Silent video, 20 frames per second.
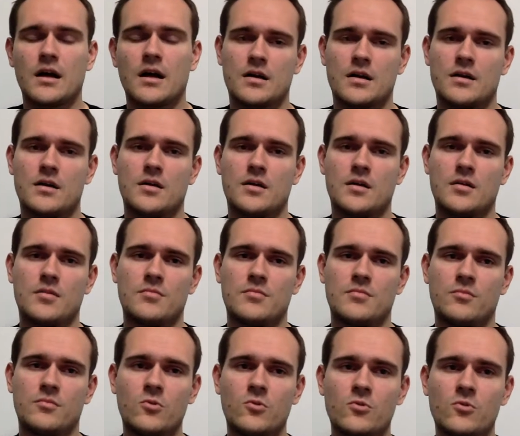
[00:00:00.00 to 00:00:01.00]

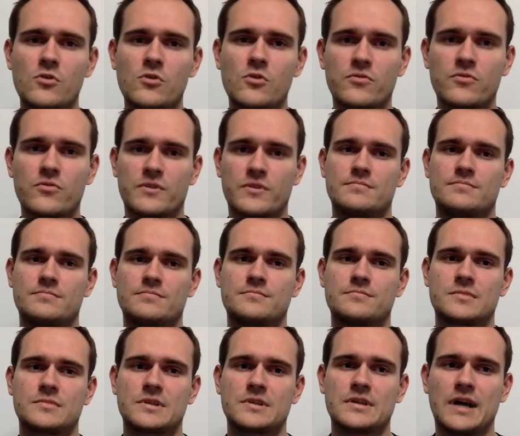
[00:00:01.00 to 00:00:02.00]
Moreover,
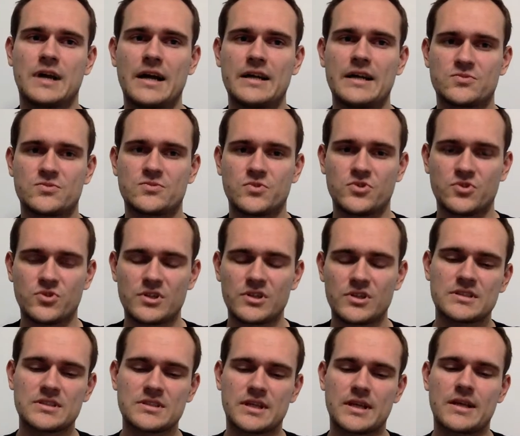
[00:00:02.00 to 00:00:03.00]
guys, we do
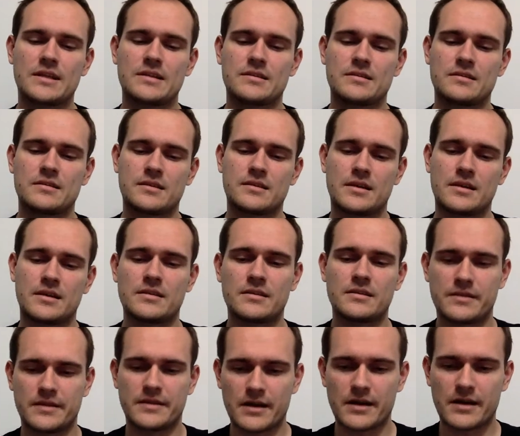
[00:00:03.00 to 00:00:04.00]
understand that
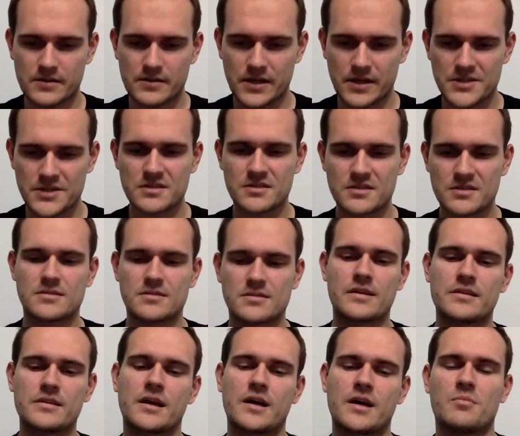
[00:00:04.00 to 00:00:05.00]
there are crashes
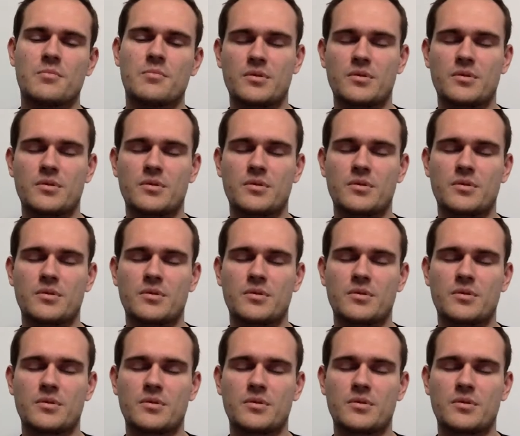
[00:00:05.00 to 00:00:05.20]
inside the app.